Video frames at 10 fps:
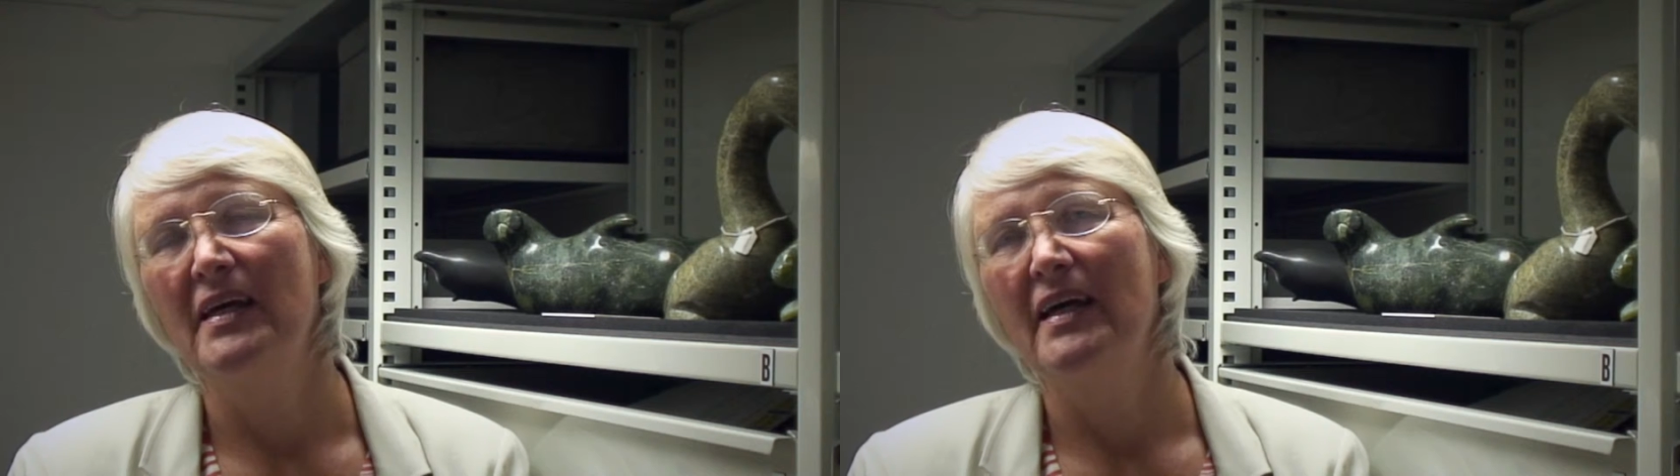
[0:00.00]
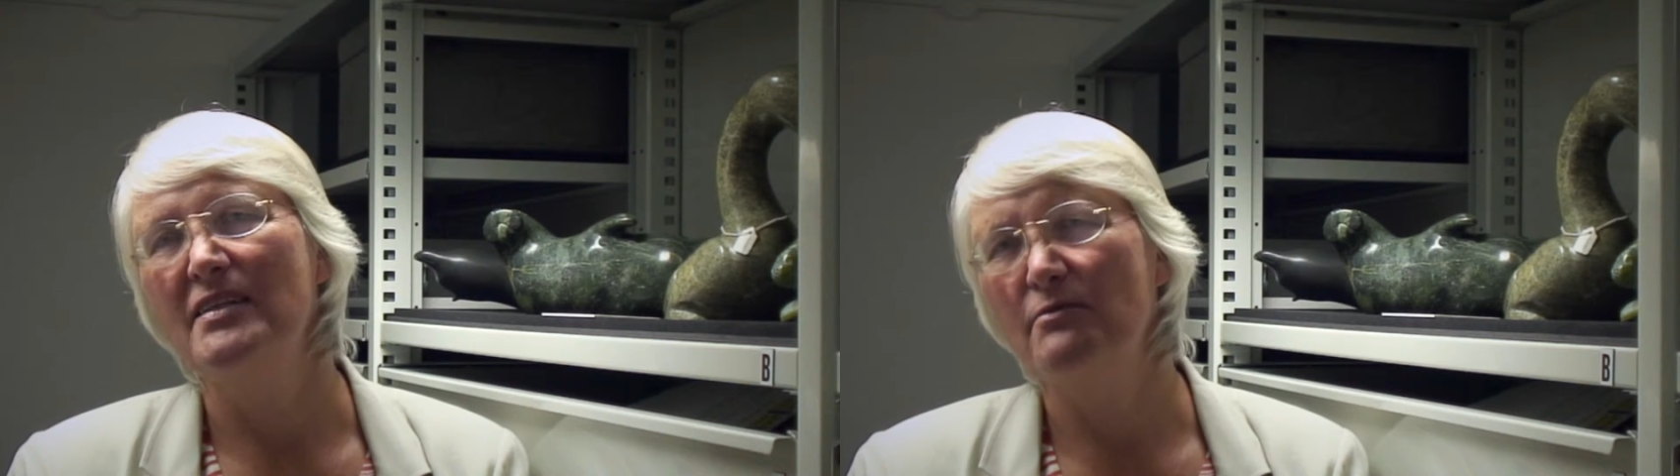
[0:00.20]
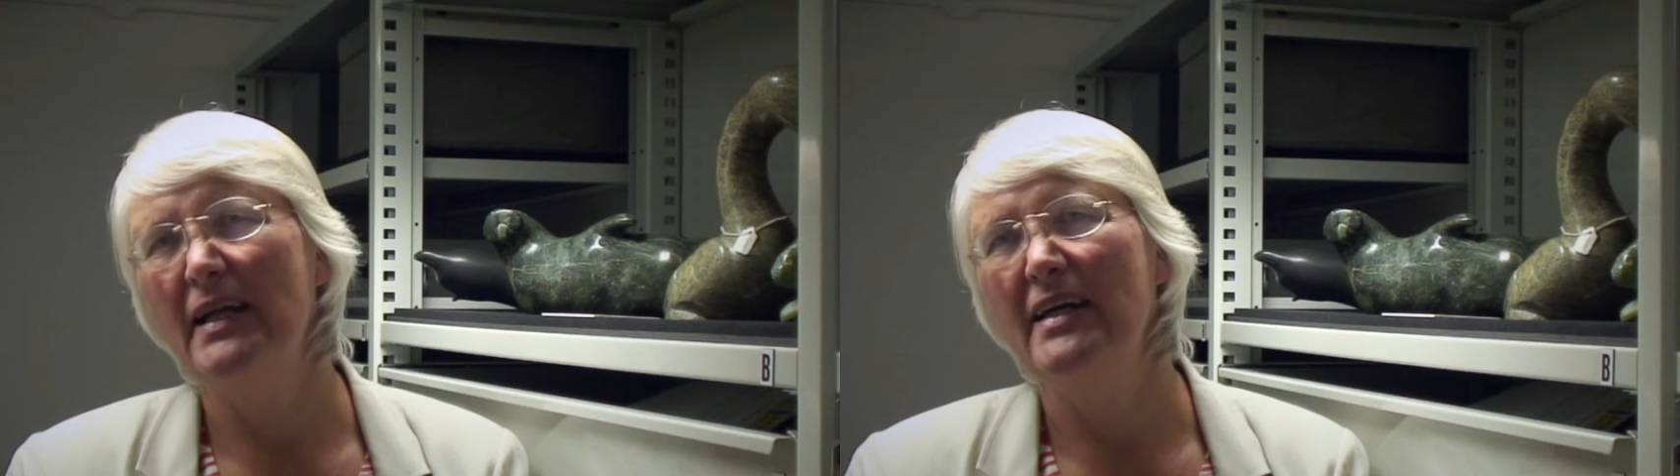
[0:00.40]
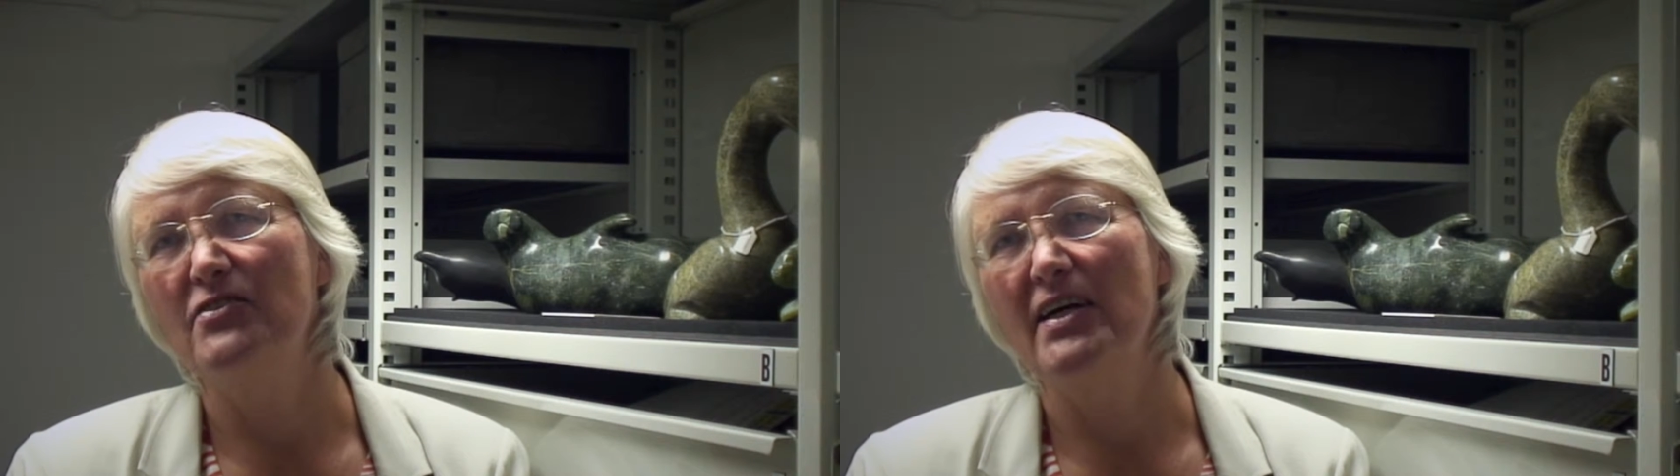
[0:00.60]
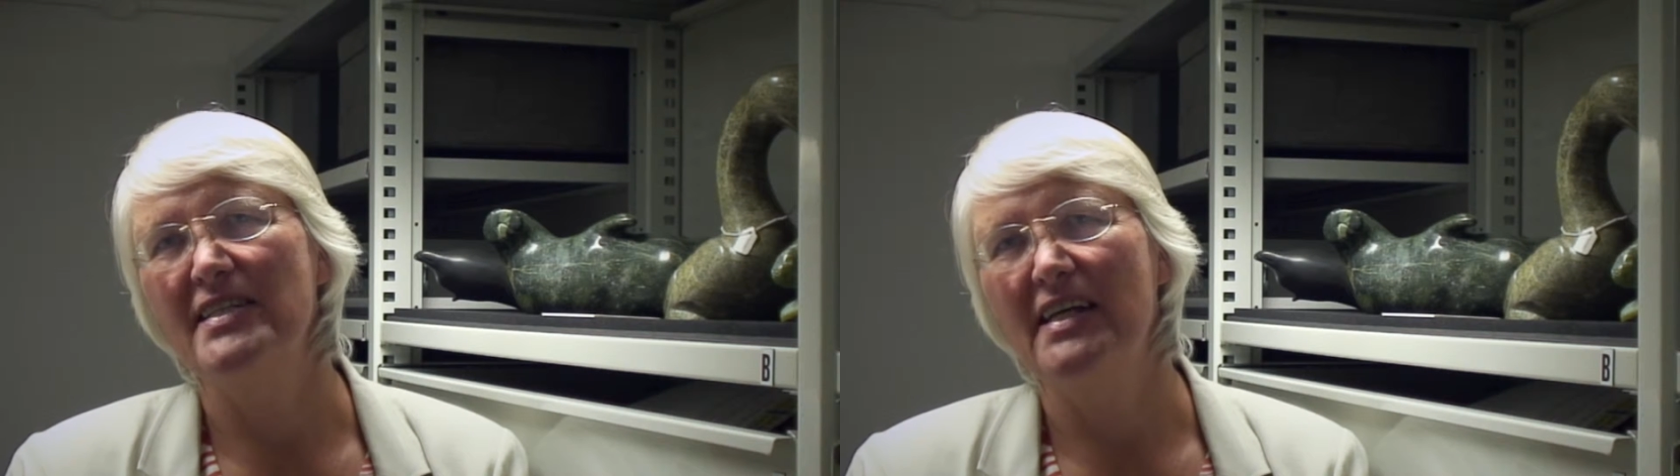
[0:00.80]
He's a really
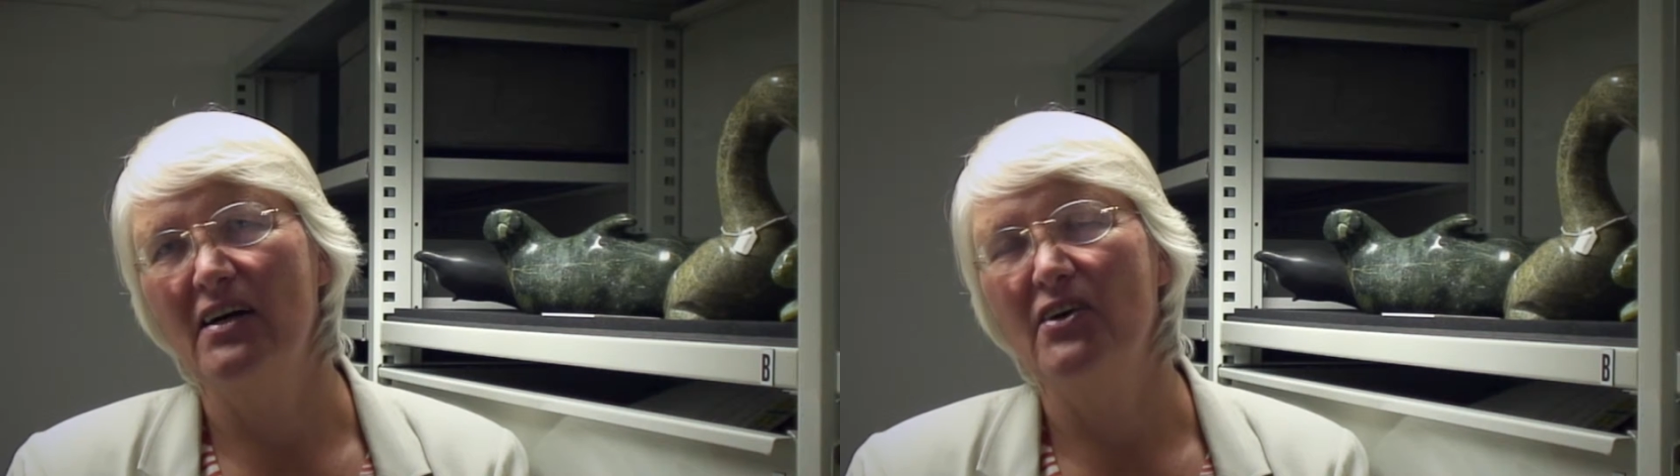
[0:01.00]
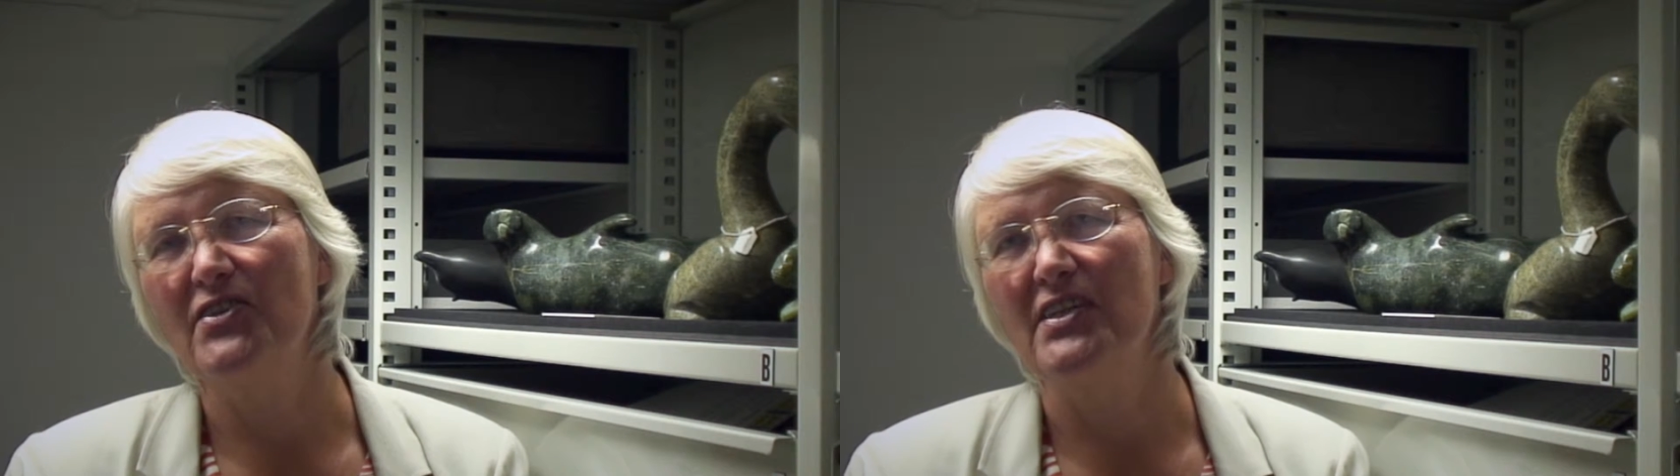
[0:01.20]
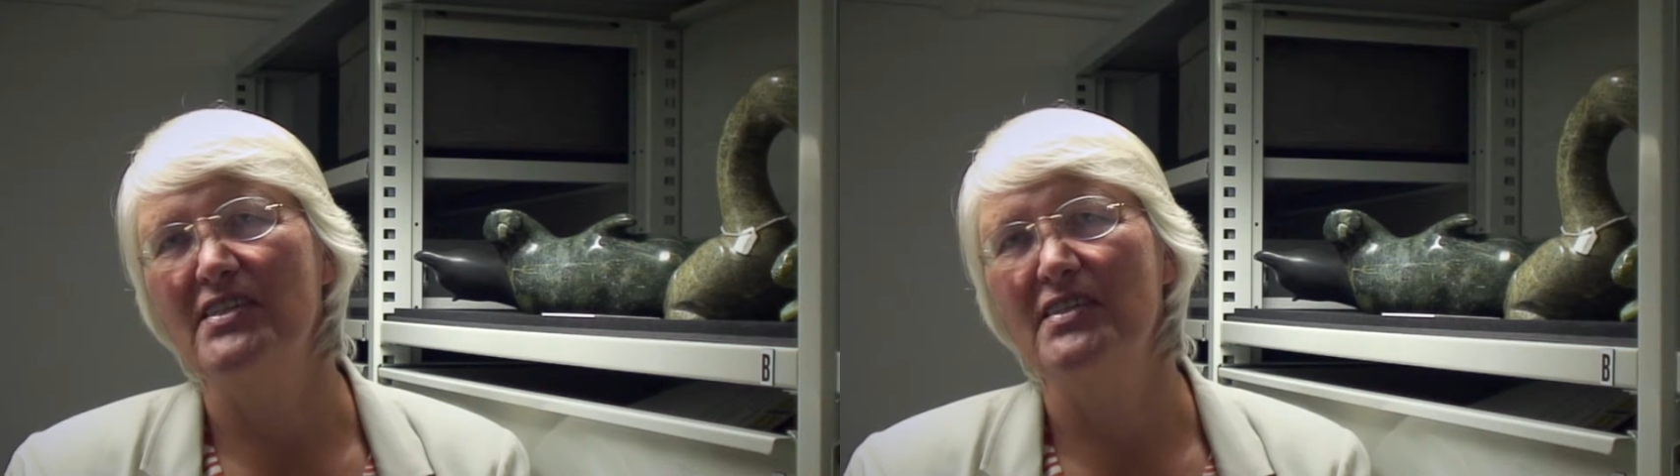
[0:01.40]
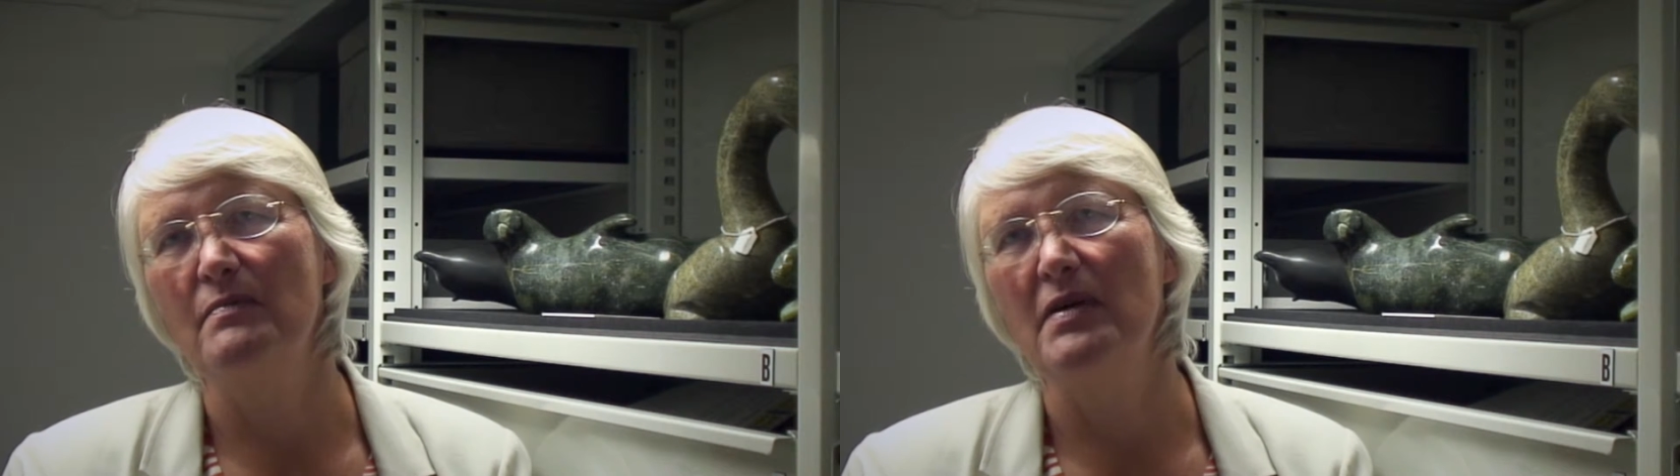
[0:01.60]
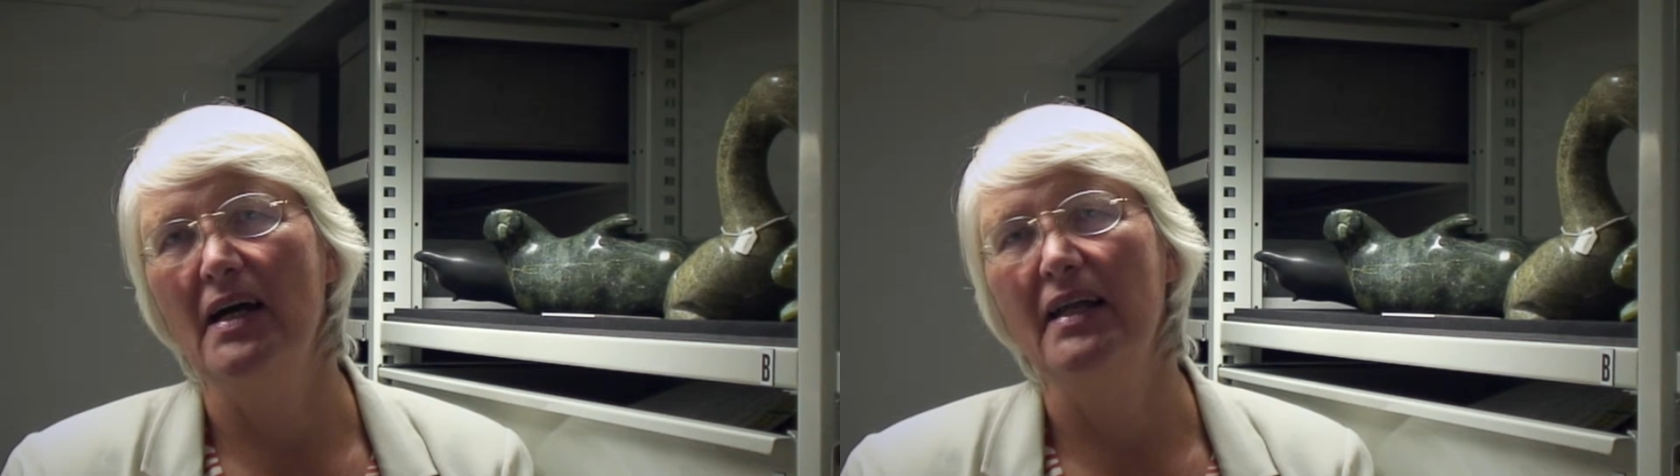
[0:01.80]
interesting artist to
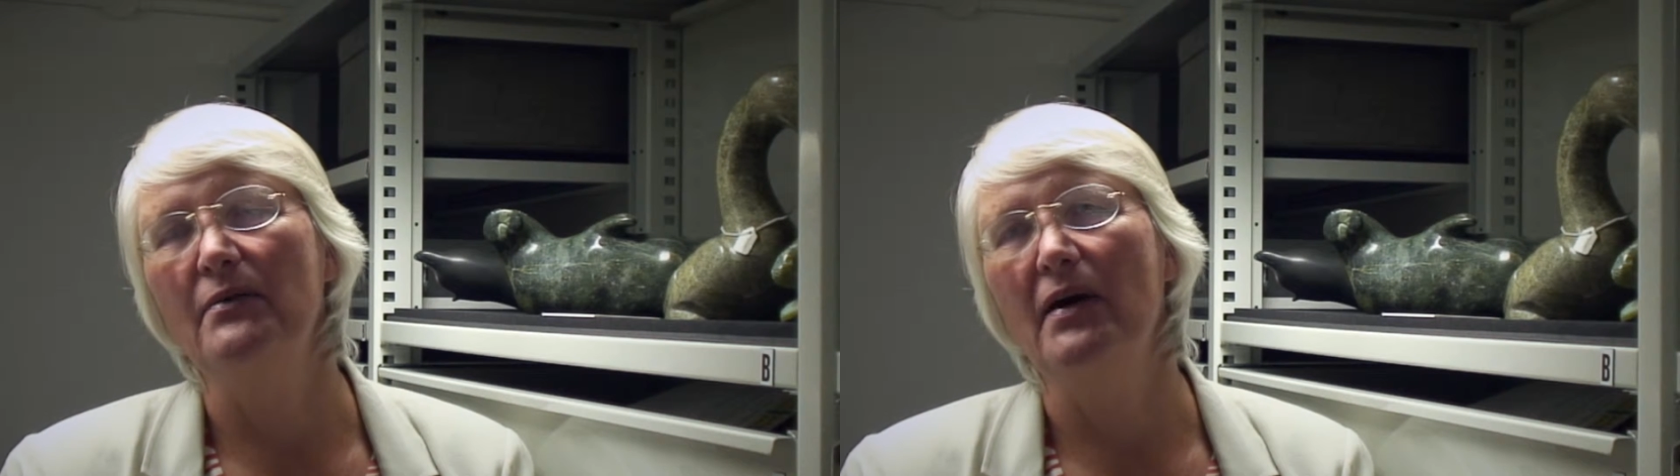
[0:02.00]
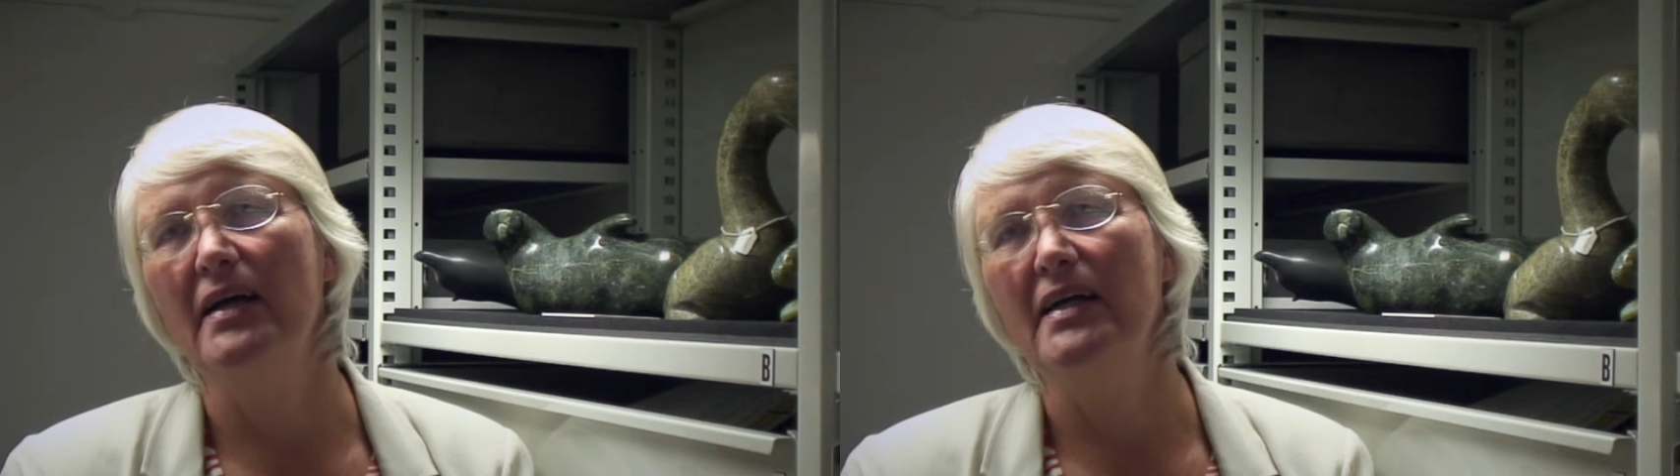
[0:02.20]
me anyway.